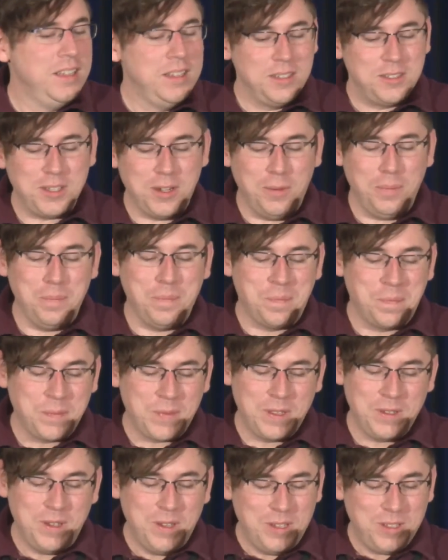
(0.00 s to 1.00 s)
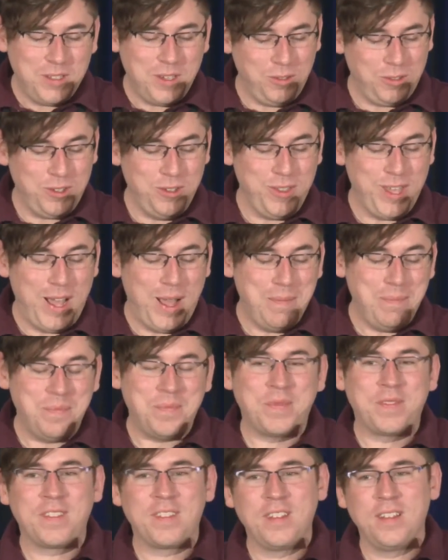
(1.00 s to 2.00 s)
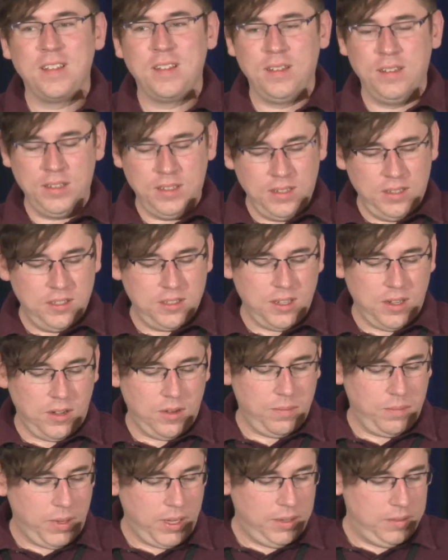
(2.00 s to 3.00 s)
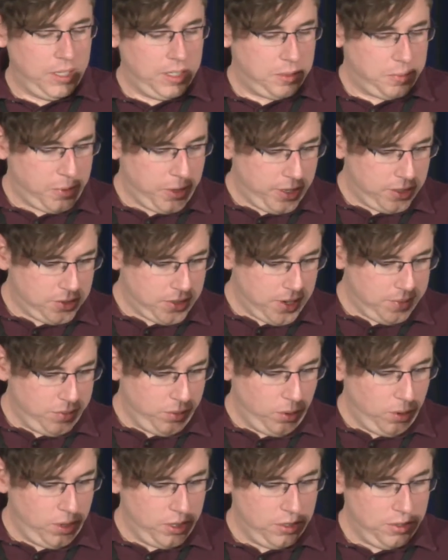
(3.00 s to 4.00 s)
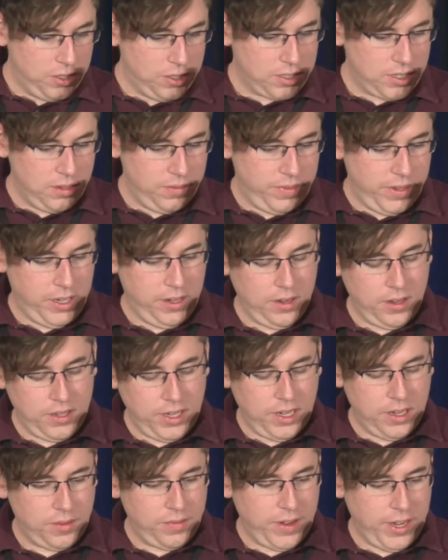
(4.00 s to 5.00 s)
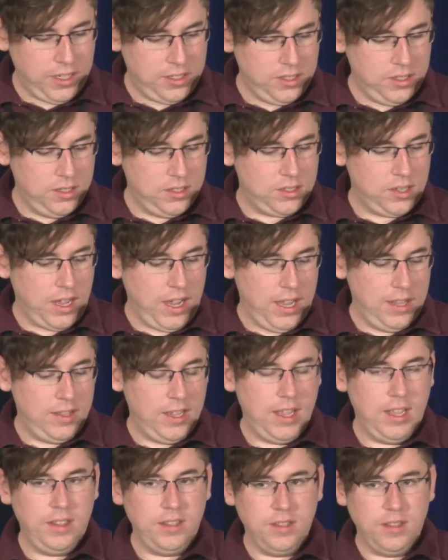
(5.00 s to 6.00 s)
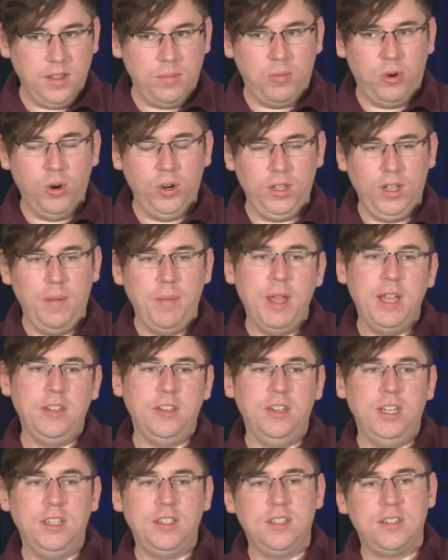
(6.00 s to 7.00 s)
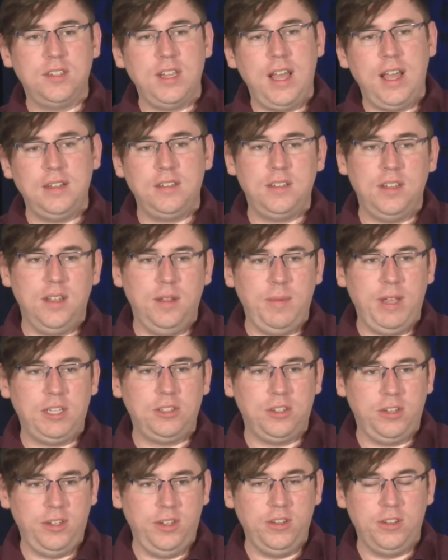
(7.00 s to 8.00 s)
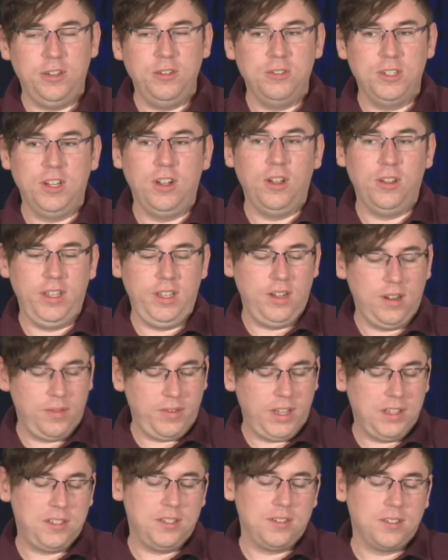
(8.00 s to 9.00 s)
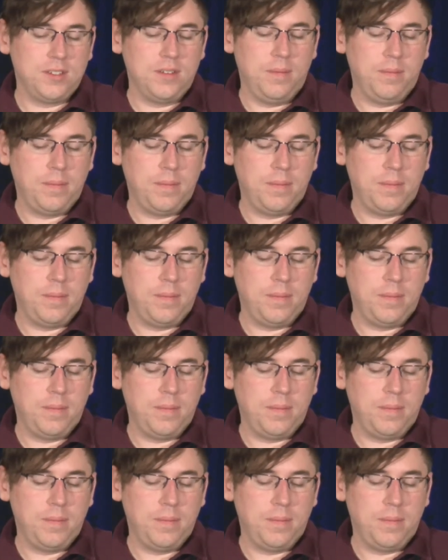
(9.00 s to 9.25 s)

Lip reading: So don't do that. So, but it's pretty straightforward. You just configure the interfaces, and then the port limit you need to set to make sure you're using all the interfaces.